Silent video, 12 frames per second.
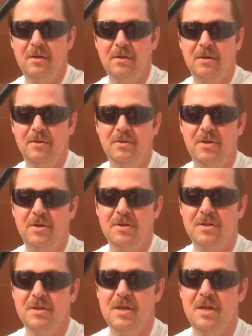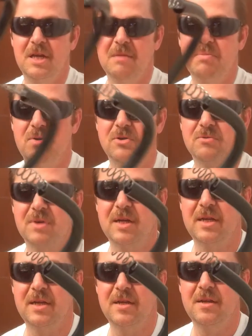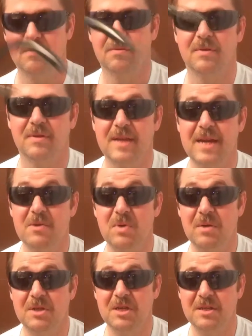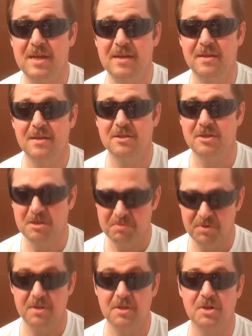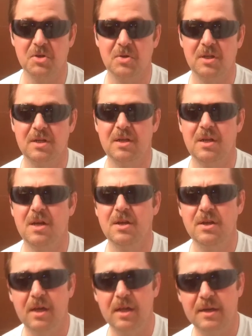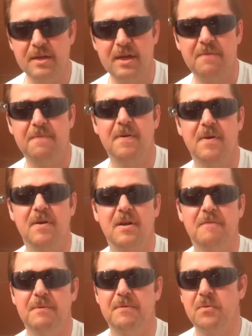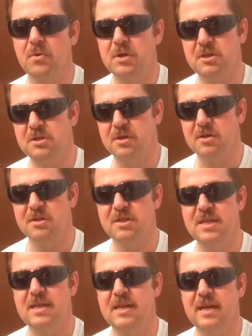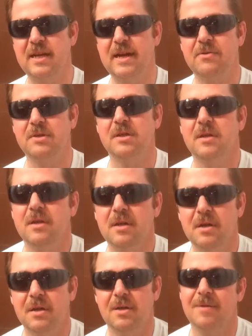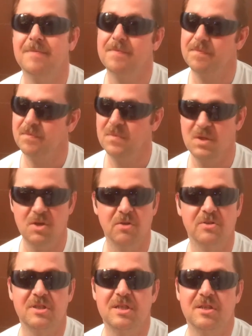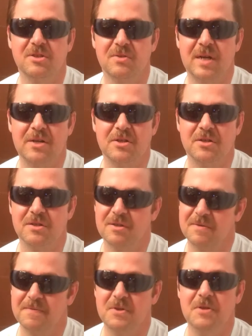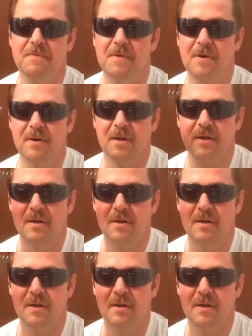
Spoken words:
You'll notice it pulls right in. That way when you take this and you put it in the toilet, you get it down far enough before you start snaking it out, you don't see the scratches, they're too far in.